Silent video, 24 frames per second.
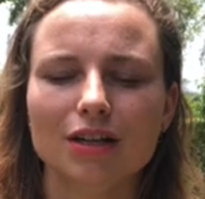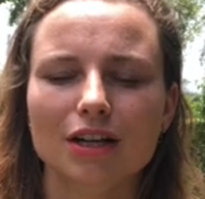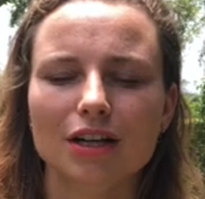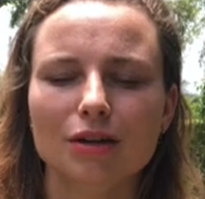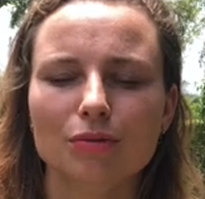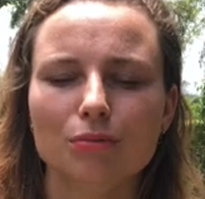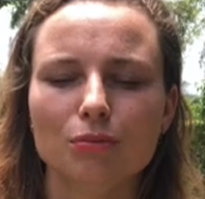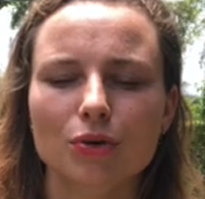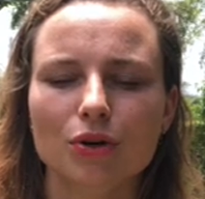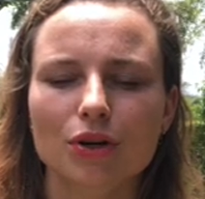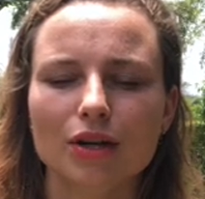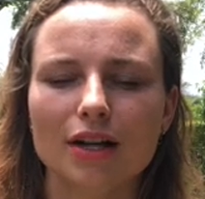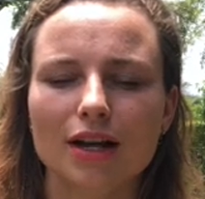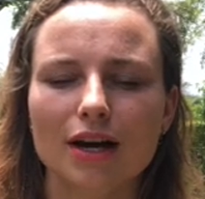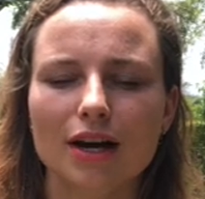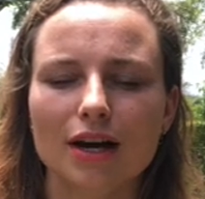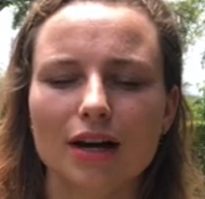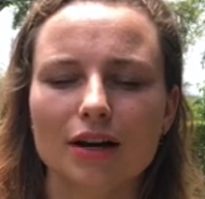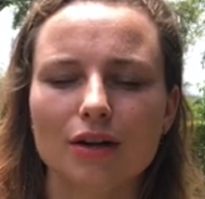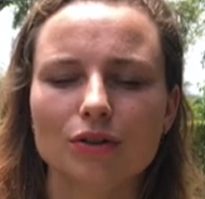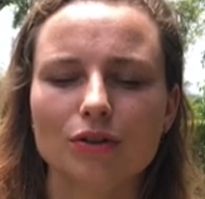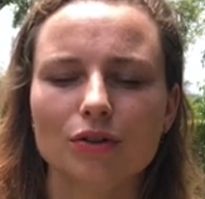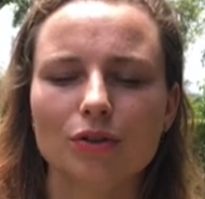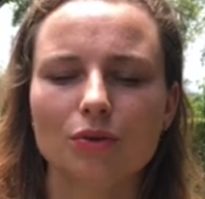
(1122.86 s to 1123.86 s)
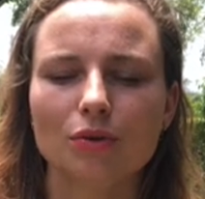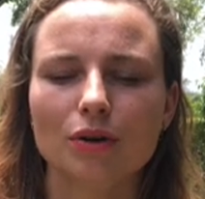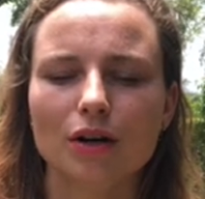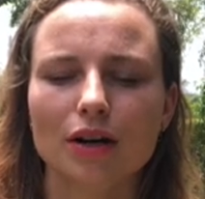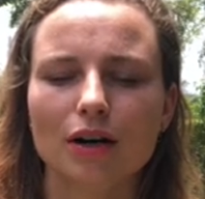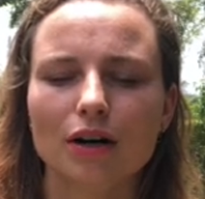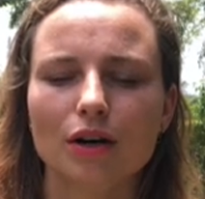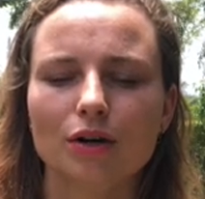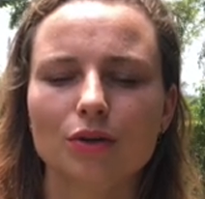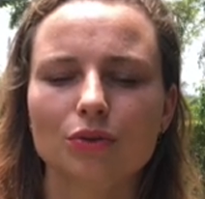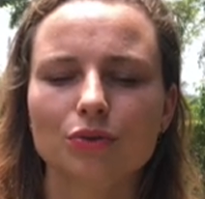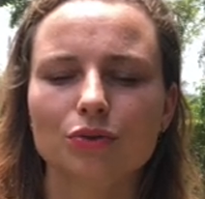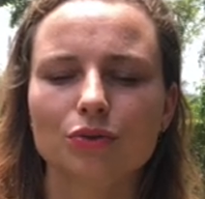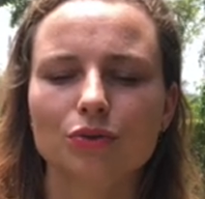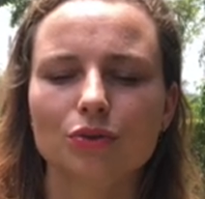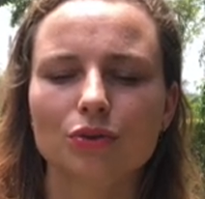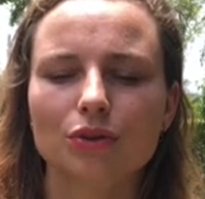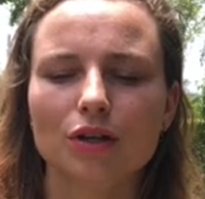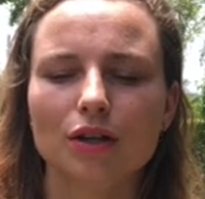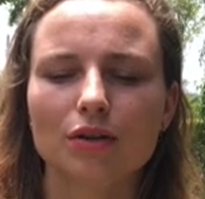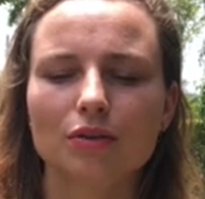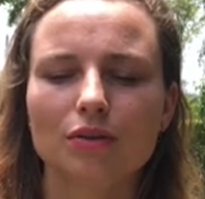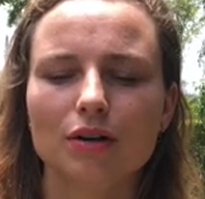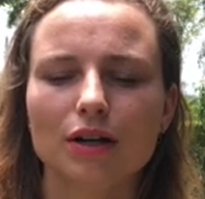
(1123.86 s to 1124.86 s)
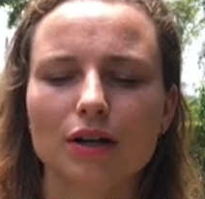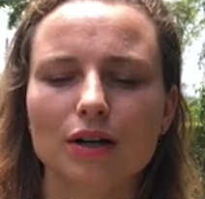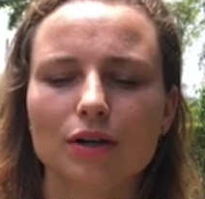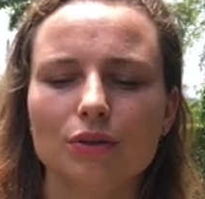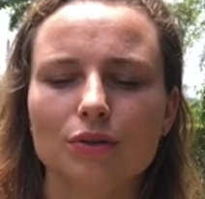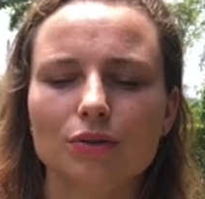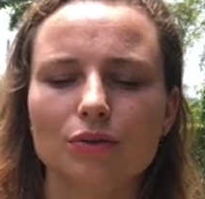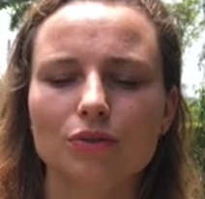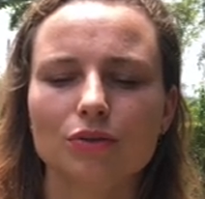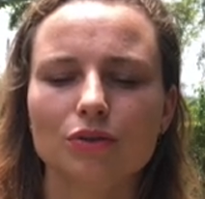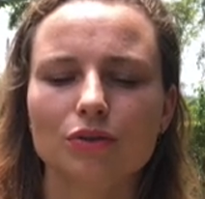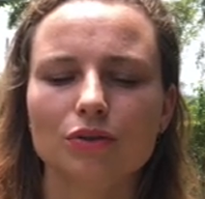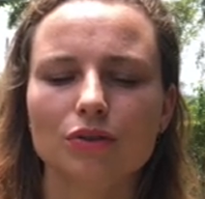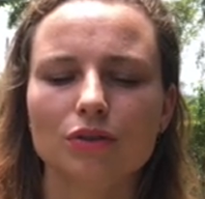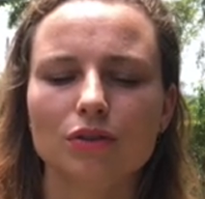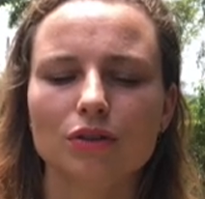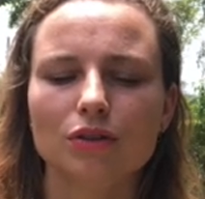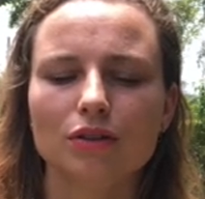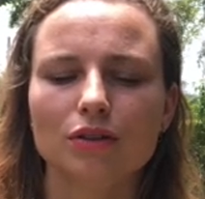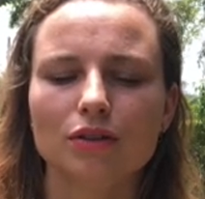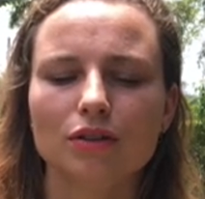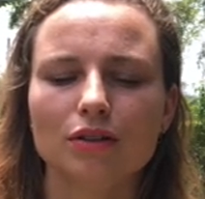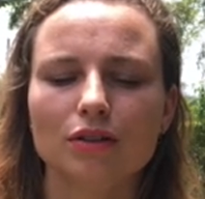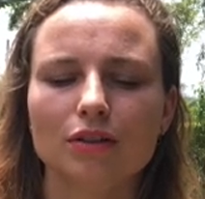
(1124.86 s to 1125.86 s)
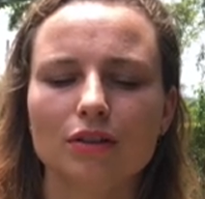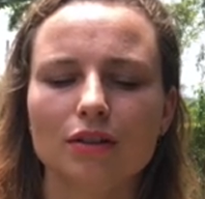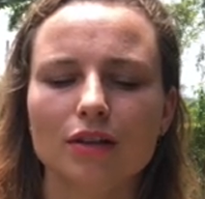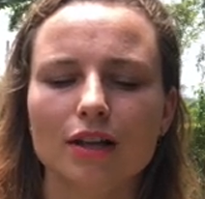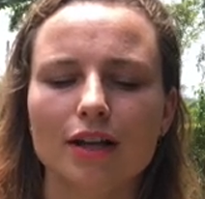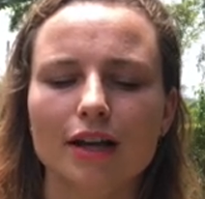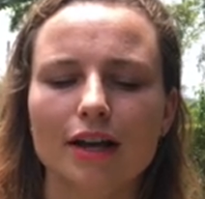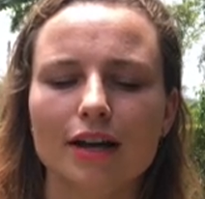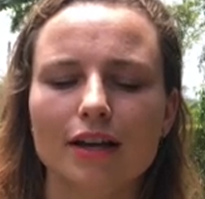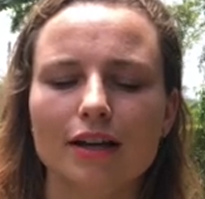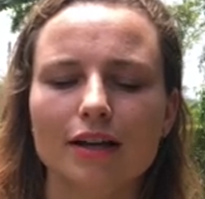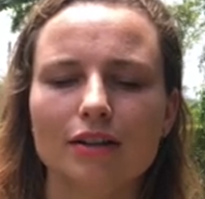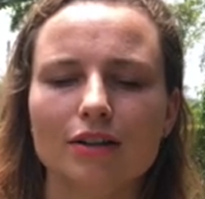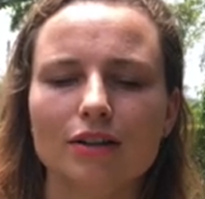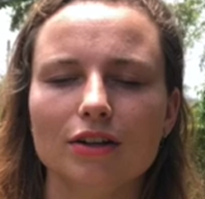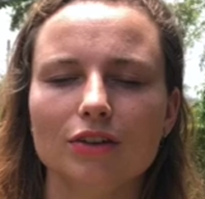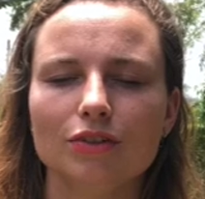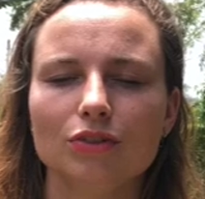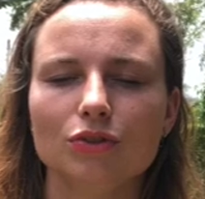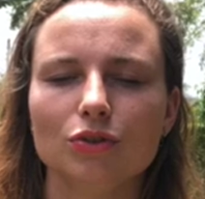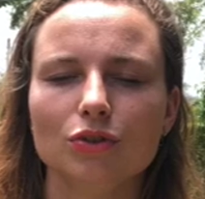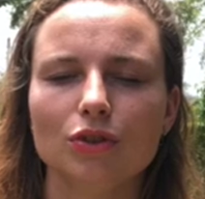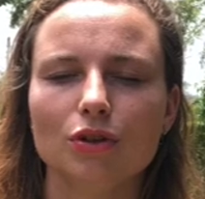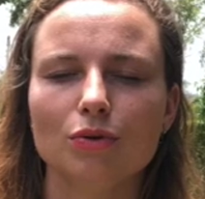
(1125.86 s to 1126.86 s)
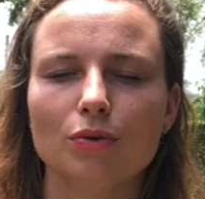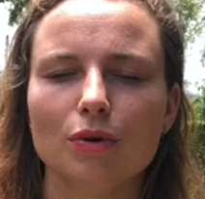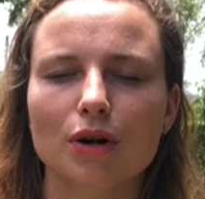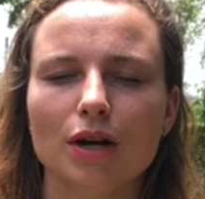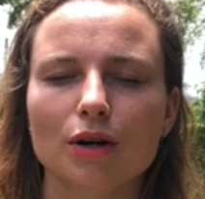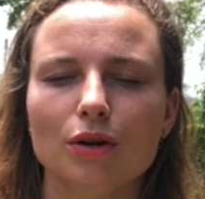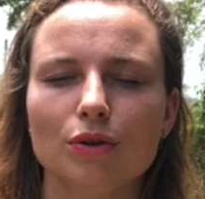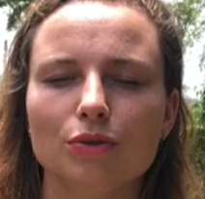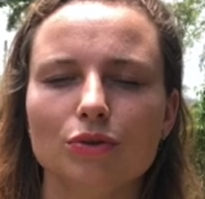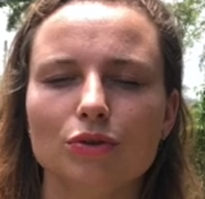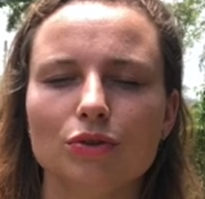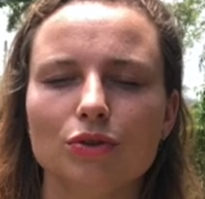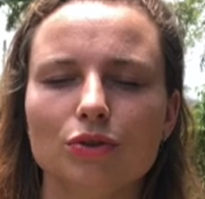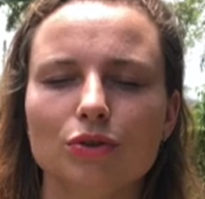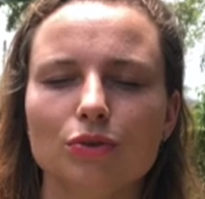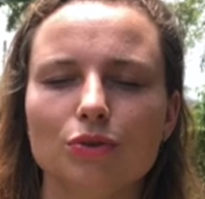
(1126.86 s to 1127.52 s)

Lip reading: And breathe out, ground to the ground, land onto the ground.